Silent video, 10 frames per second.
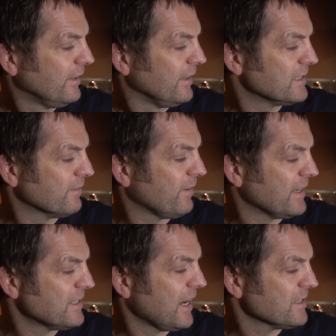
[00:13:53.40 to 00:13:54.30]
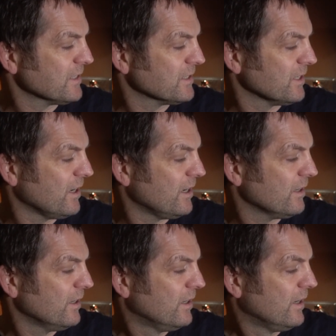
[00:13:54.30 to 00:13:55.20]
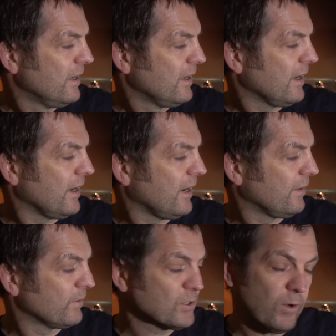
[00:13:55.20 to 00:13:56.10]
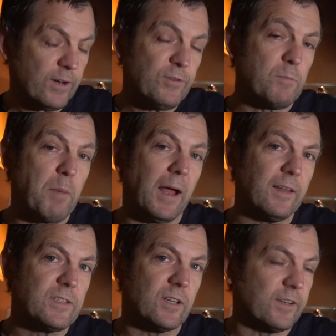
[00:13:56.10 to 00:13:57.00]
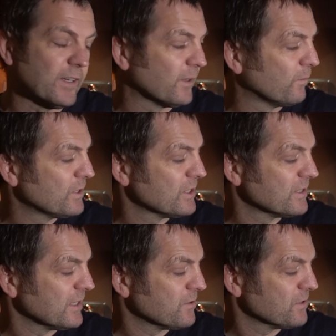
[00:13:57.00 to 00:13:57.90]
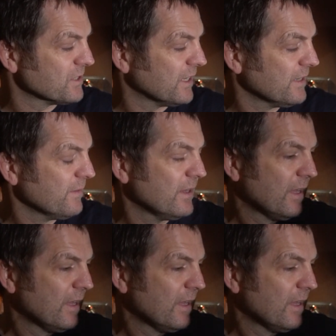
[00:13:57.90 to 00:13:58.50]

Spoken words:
is a fantastic song. There's quite a few ballads on here, which is interesting.